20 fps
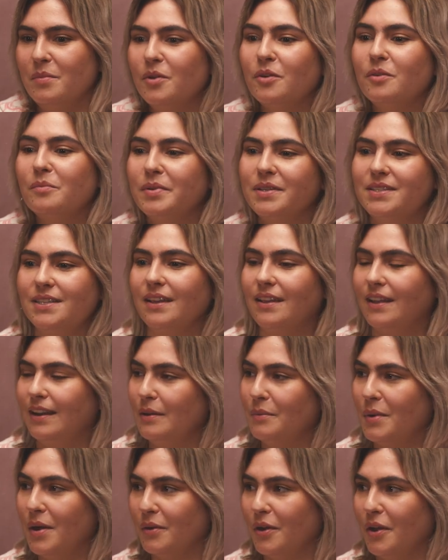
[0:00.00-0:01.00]
not
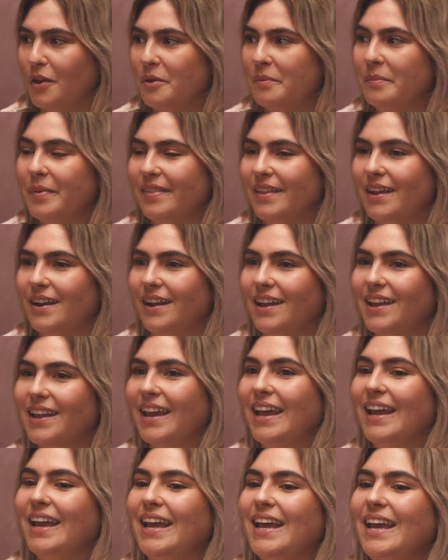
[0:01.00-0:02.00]
particularly well known, but then
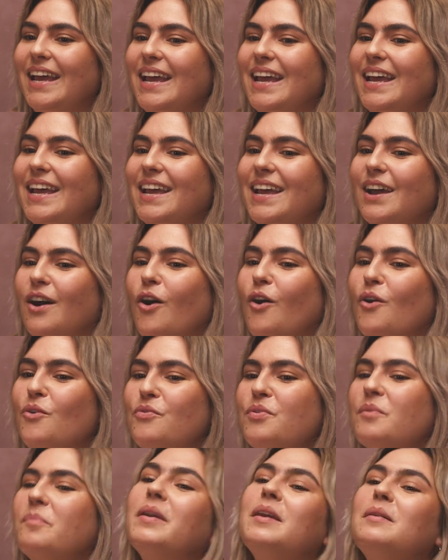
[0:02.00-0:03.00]
like
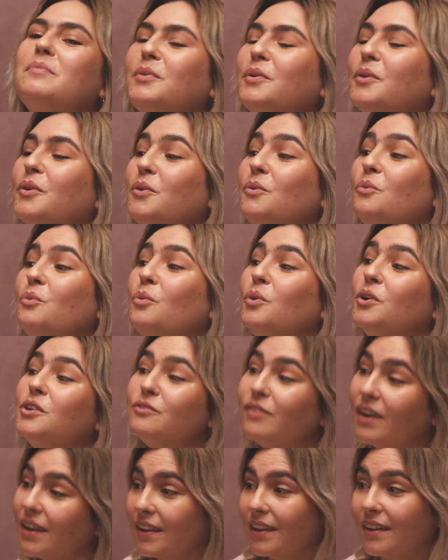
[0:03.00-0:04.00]
of the people who
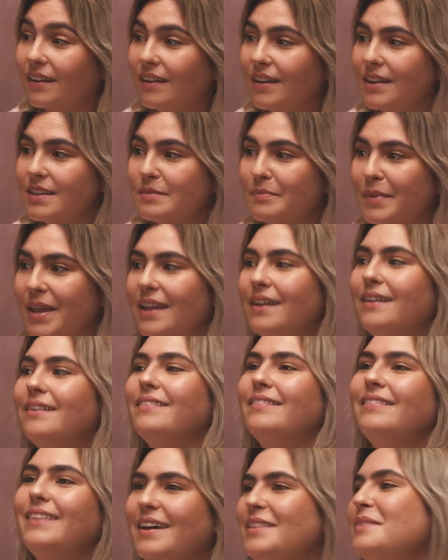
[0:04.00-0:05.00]
would recognise me,
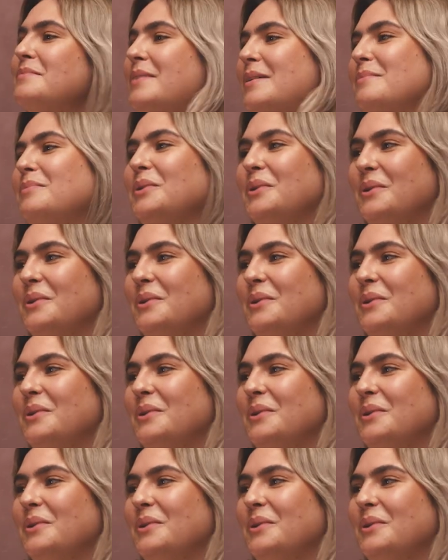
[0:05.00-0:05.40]
they're the people